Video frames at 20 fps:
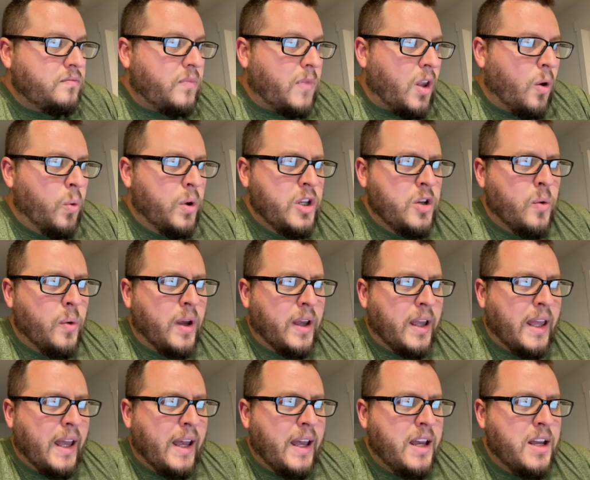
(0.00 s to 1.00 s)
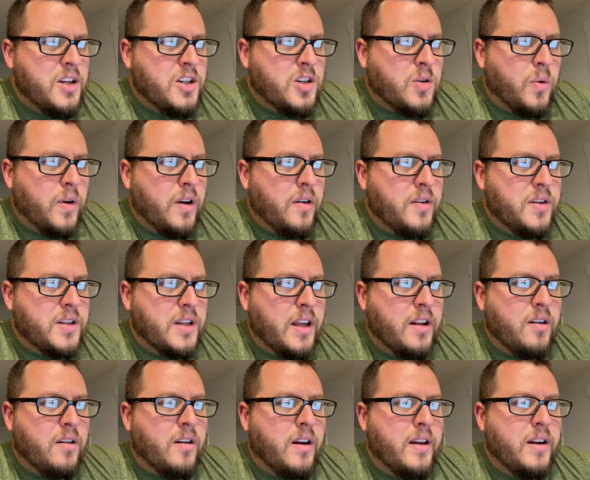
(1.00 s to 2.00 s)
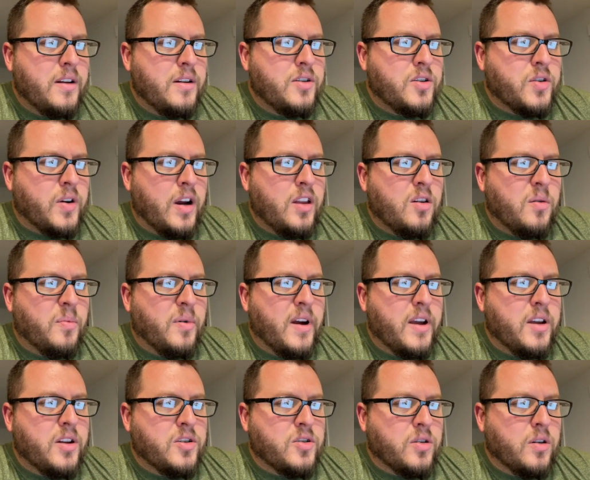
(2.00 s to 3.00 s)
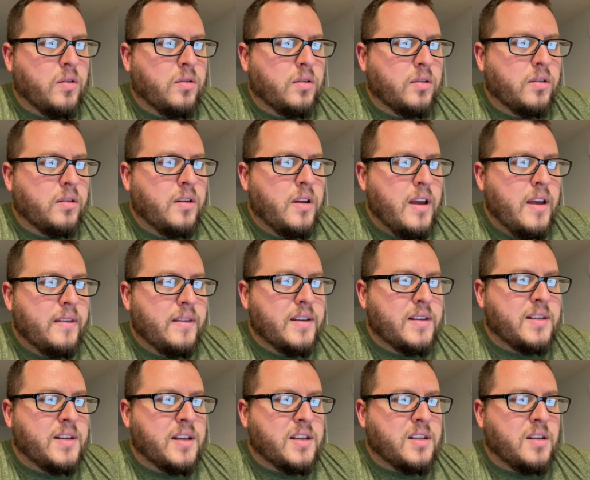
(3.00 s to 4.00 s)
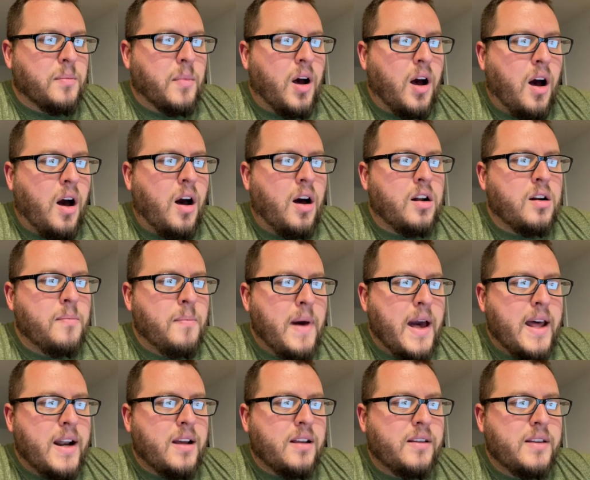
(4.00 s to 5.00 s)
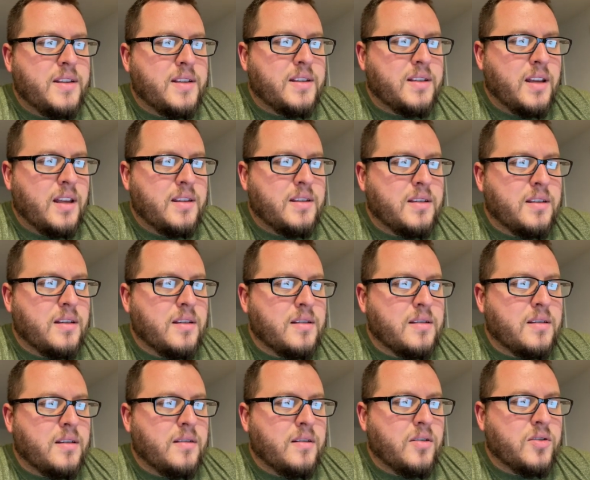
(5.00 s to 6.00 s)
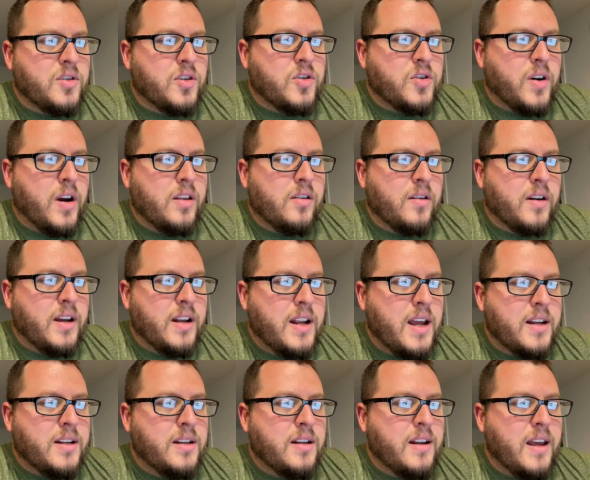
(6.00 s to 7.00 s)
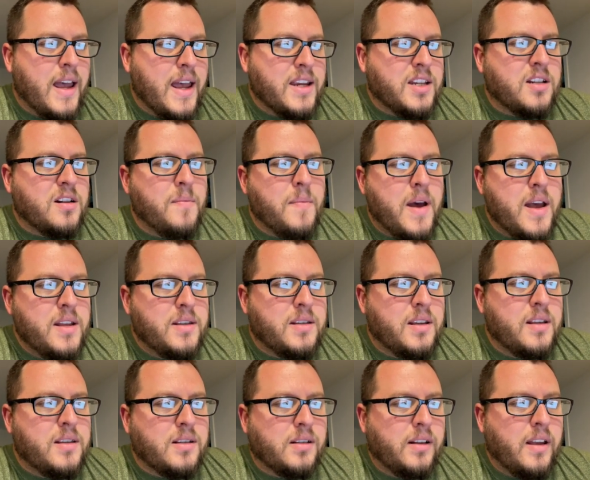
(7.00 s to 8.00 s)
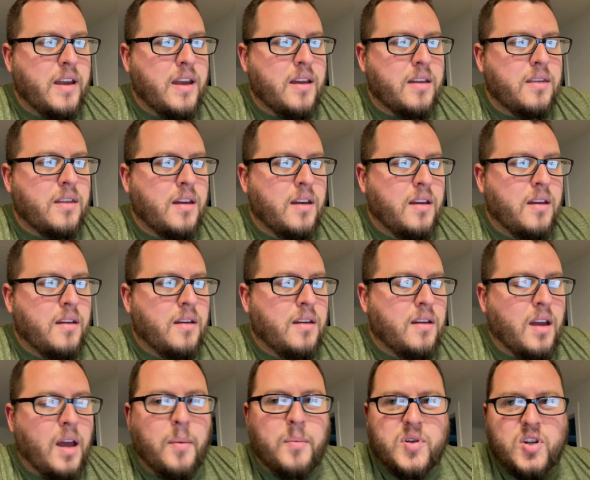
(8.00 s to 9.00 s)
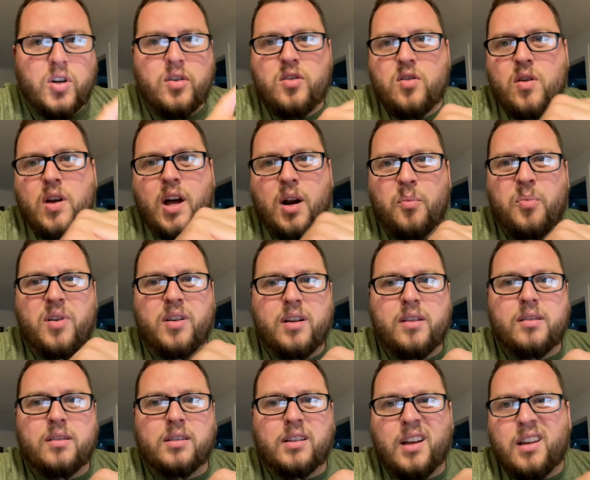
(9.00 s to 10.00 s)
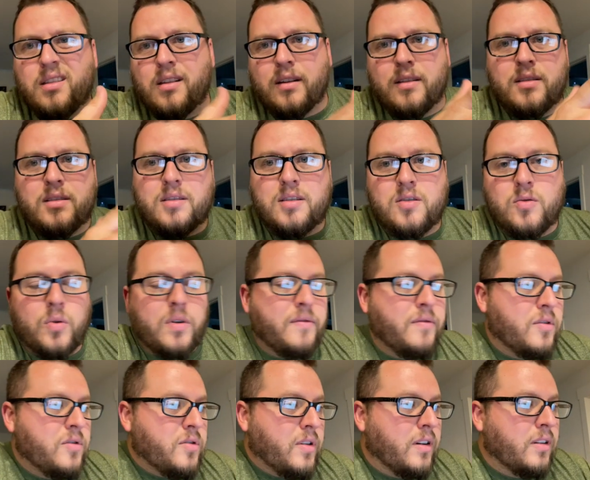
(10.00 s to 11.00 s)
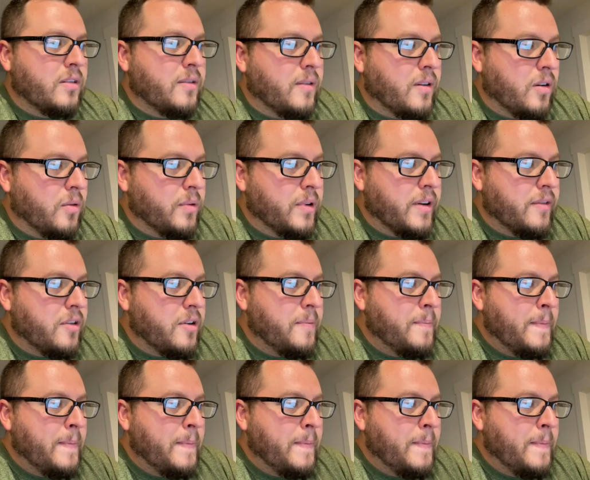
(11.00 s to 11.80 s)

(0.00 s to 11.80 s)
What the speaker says: When you engage Toyota's integrated trailer brake controller, the system automatically senses there's a trailer connected, estimates its length. I'm sure you got to put in the length, like this 20-foot trailer or whatever,